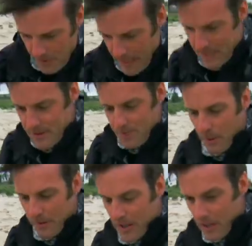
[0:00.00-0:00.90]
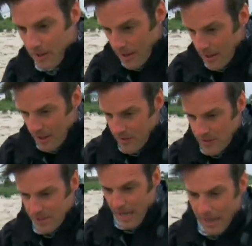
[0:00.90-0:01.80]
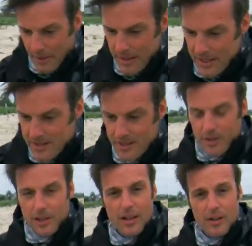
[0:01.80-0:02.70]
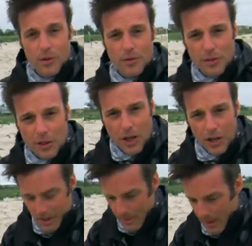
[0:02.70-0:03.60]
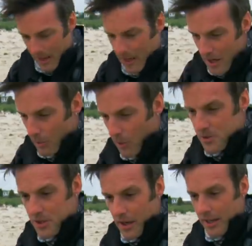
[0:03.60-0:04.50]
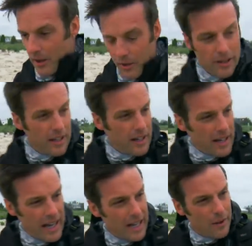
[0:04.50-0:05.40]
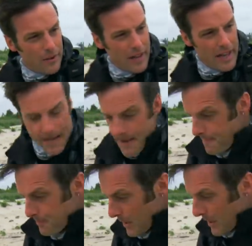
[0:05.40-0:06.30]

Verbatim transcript: a naturalist point of view, if you scour this, you can learn an awful lot about what's going on out there. And